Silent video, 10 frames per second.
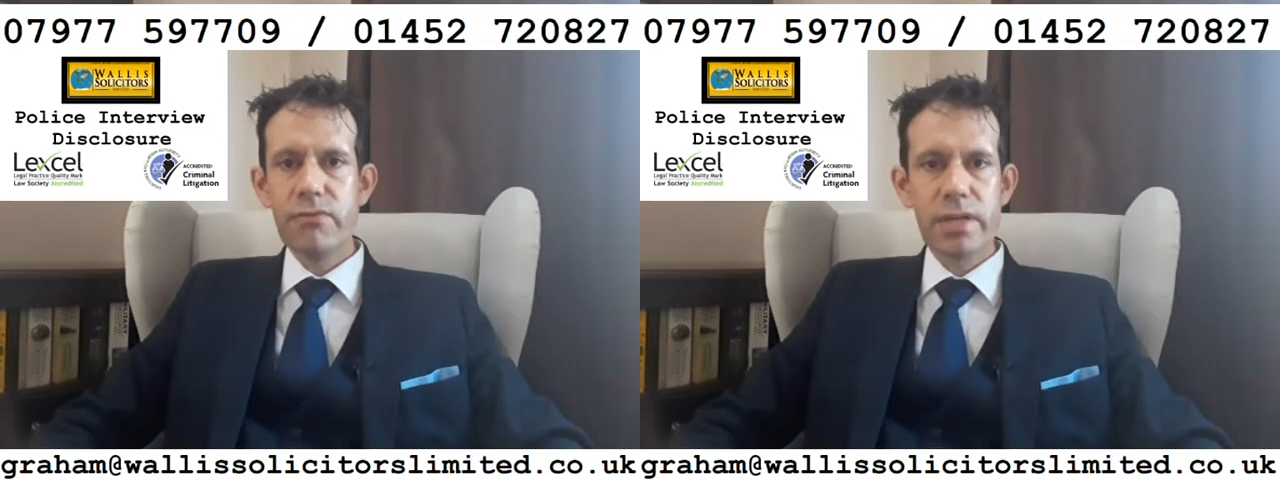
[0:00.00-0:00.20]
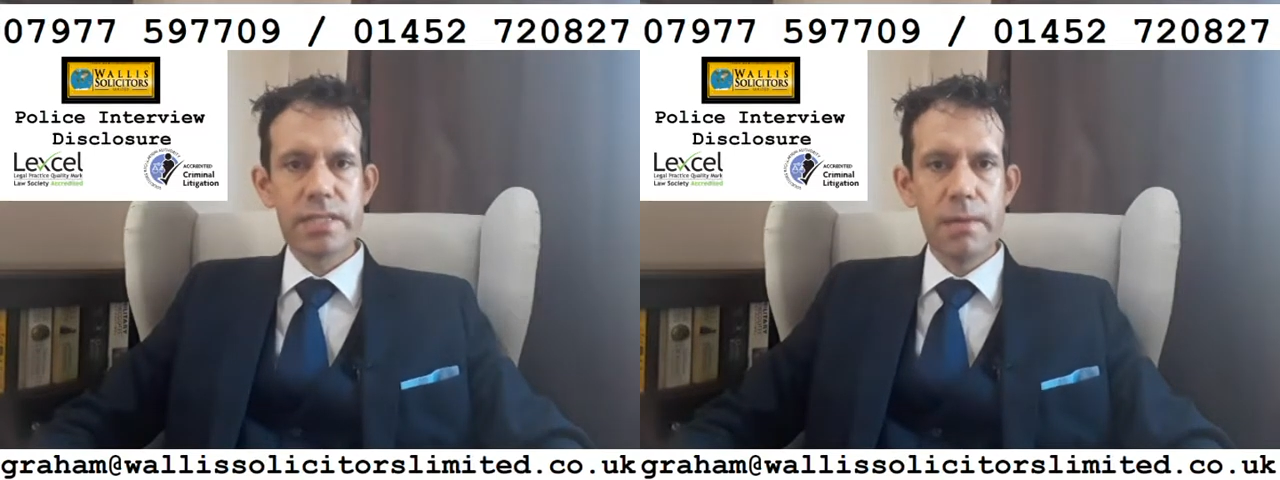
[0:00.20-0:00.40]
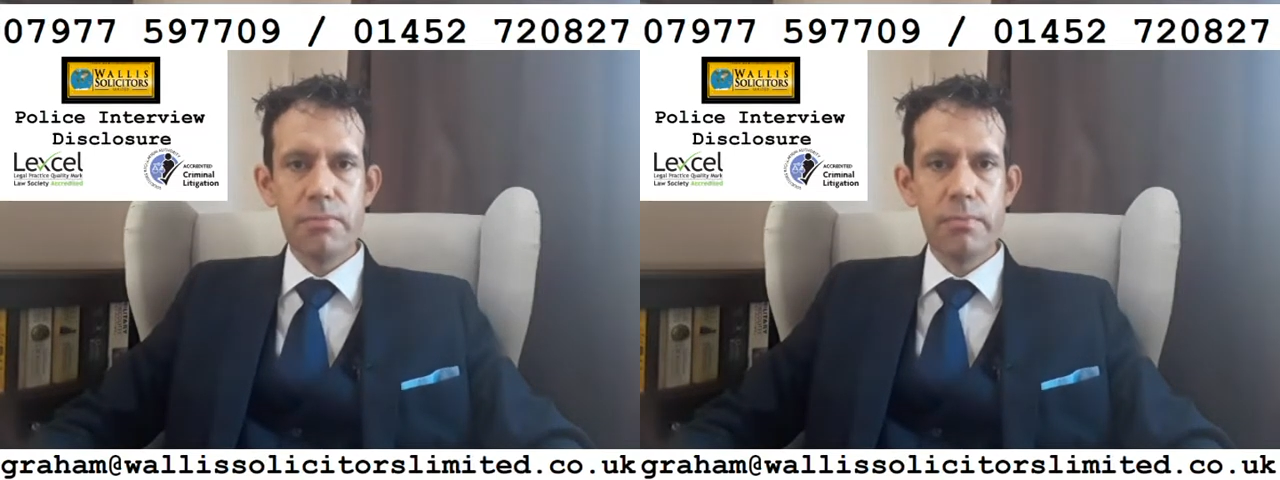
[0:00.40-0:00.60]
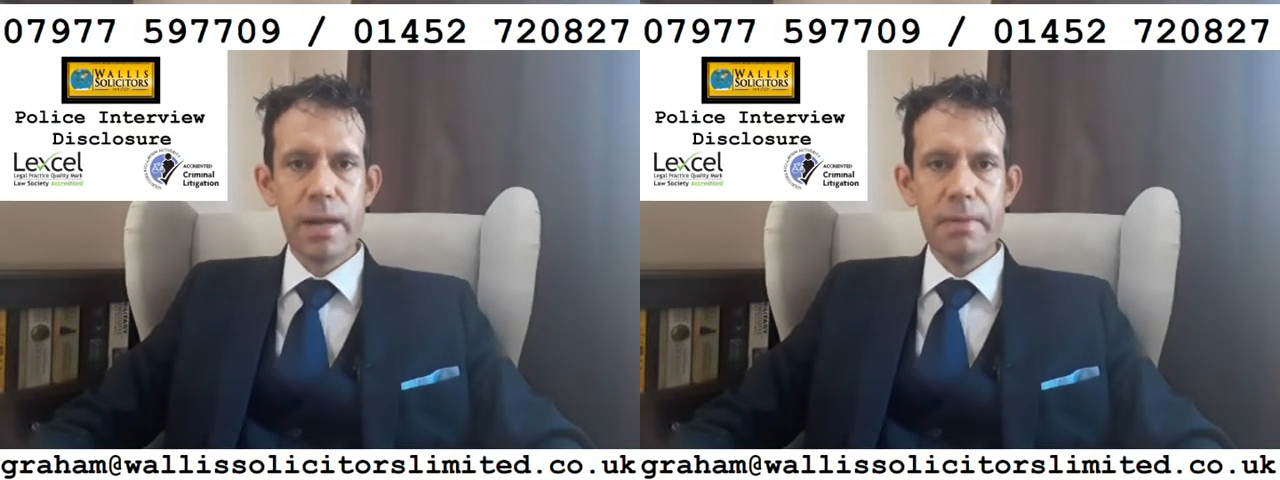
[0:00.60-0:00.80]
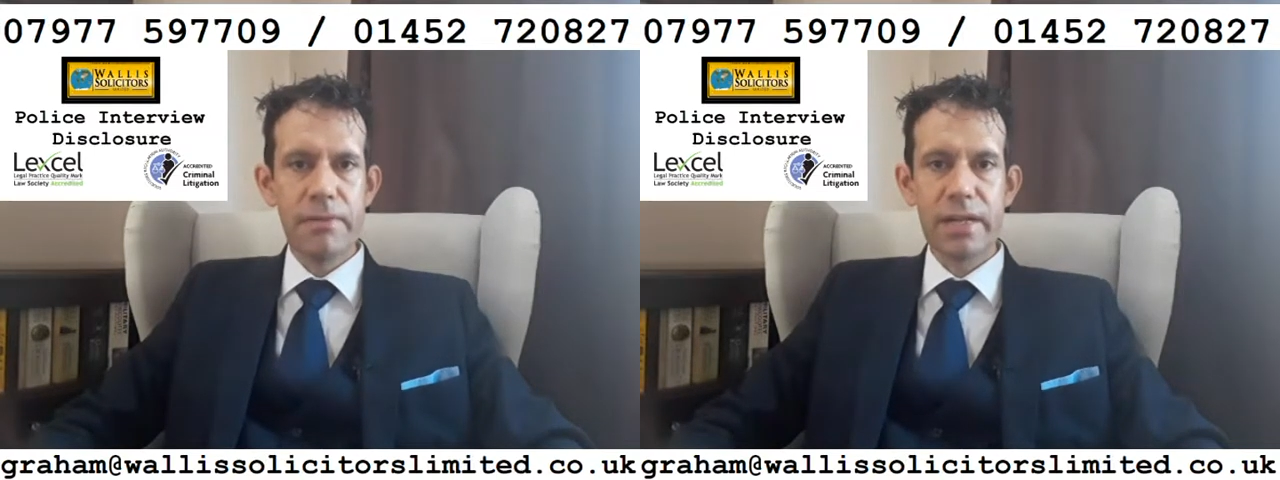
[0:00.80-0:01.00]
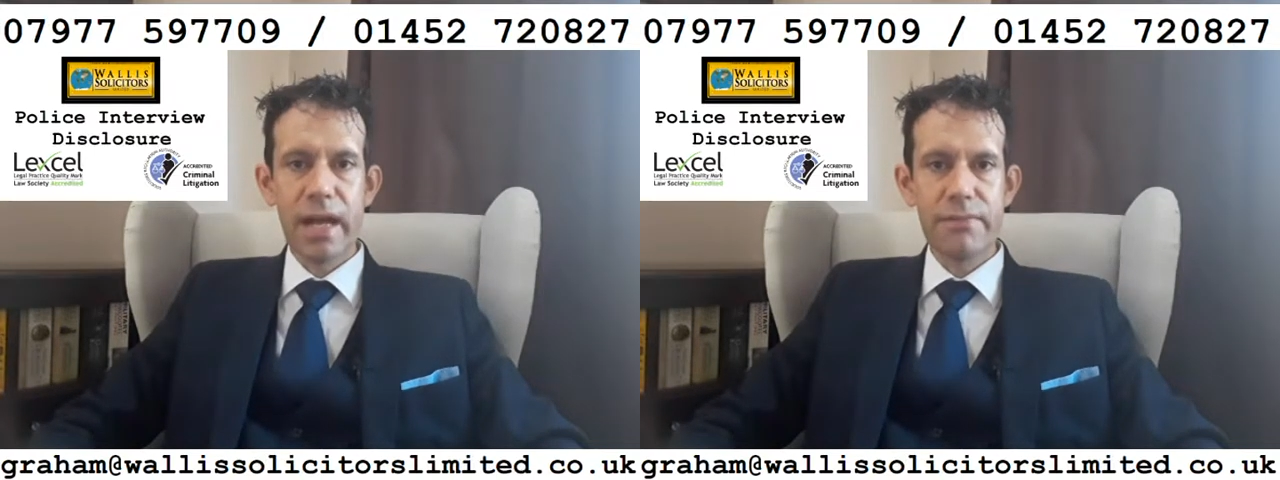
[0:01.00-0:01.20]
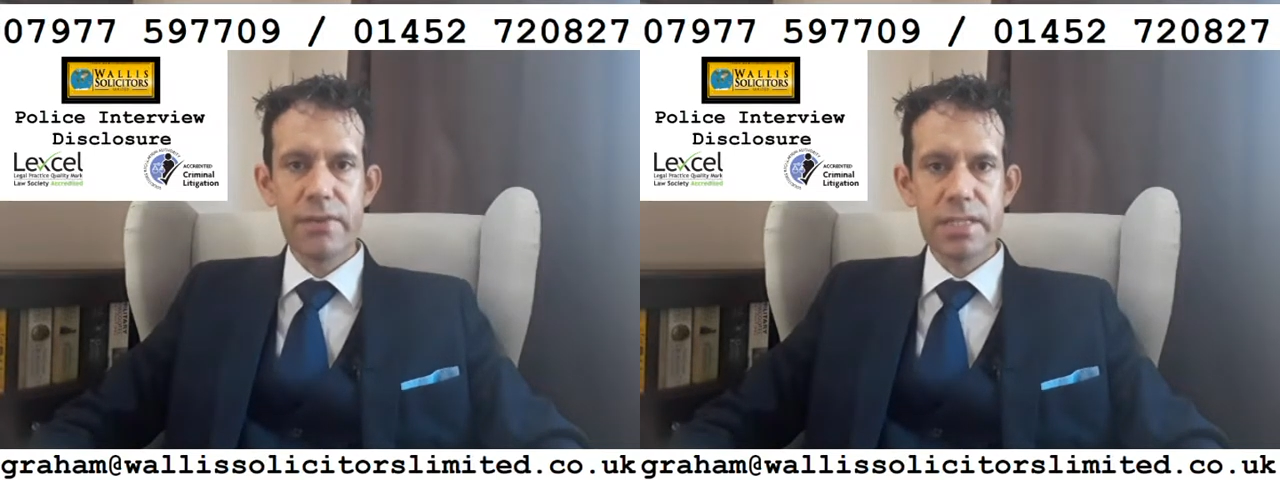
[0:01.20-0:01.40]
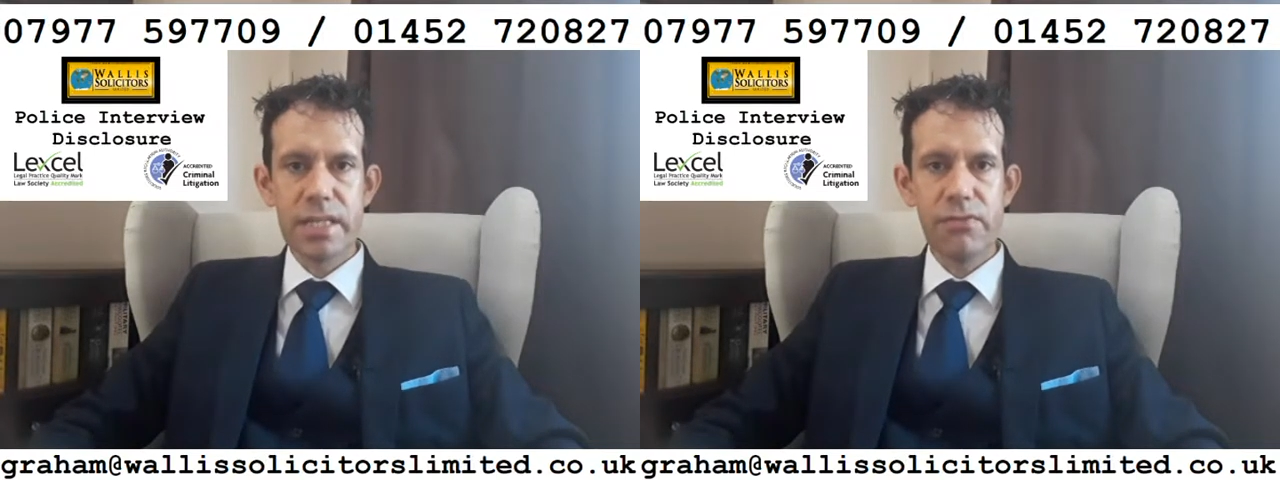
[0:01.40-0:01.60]
for example, maybe of an
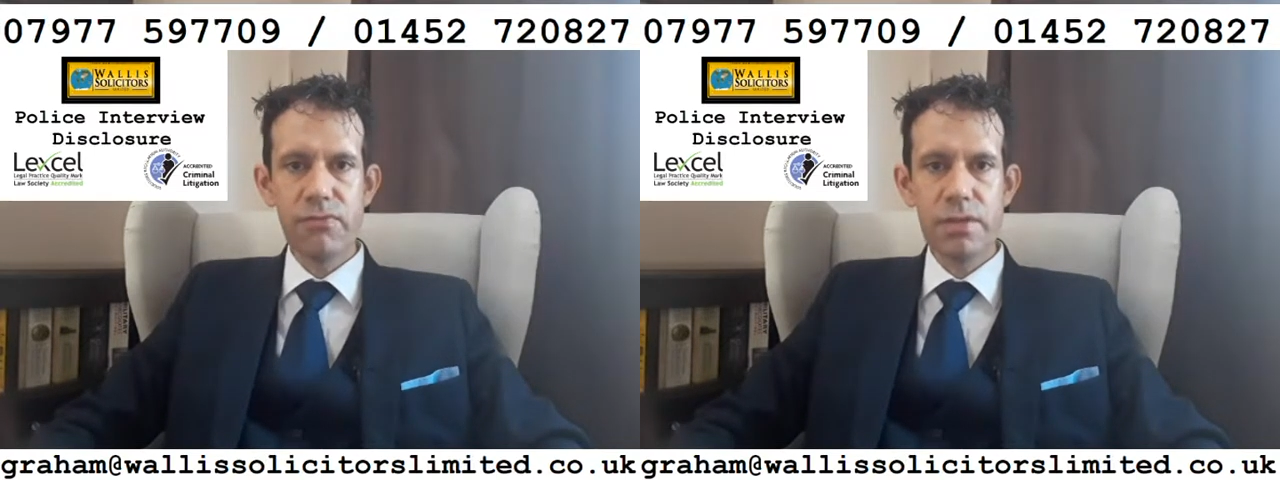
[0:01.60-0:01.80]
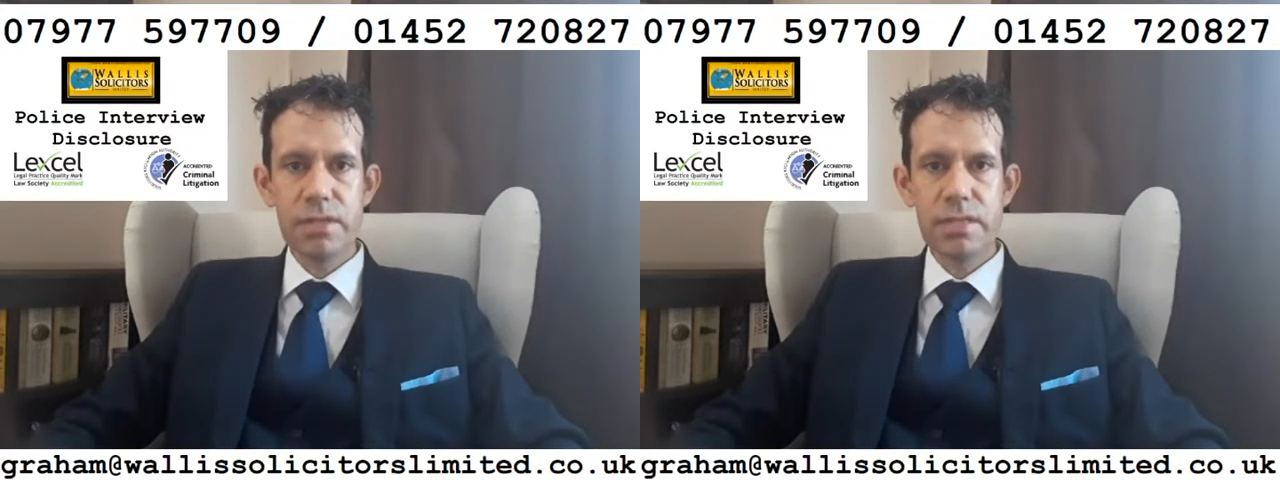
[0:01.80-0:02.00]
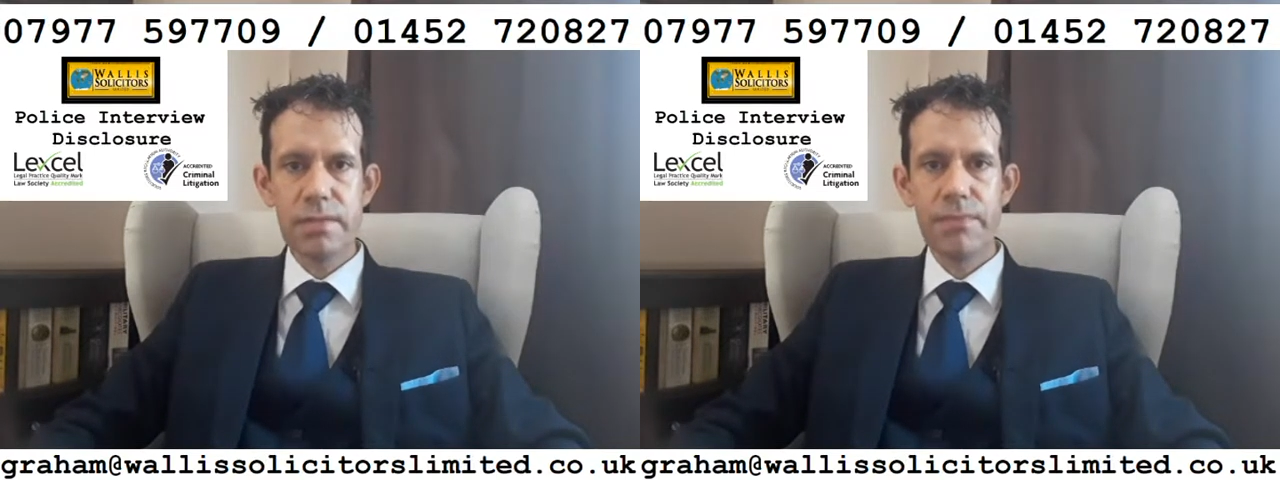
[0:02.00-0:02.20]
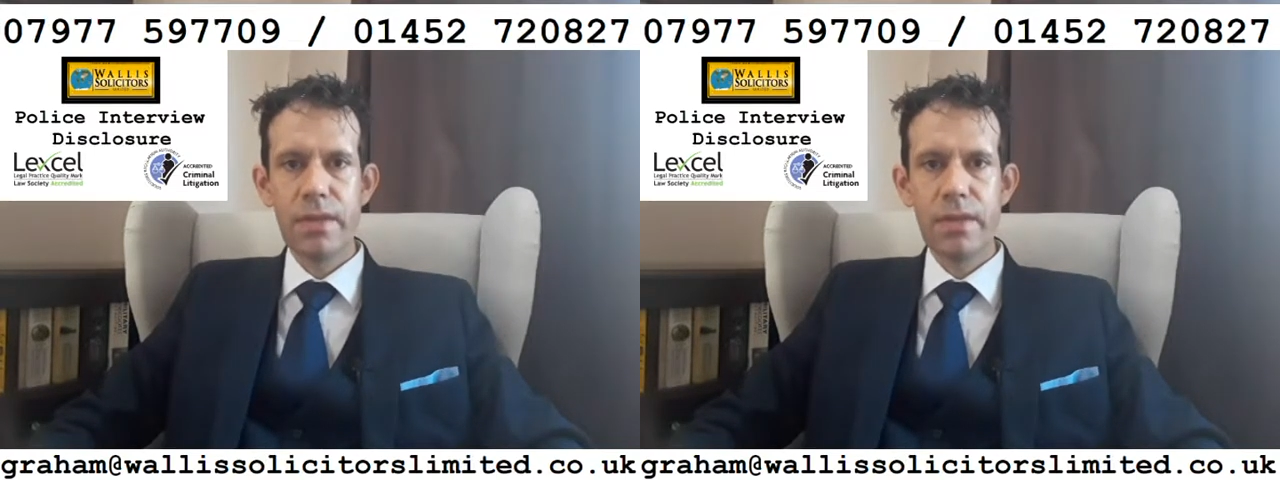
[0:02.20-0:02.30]
adverse inference,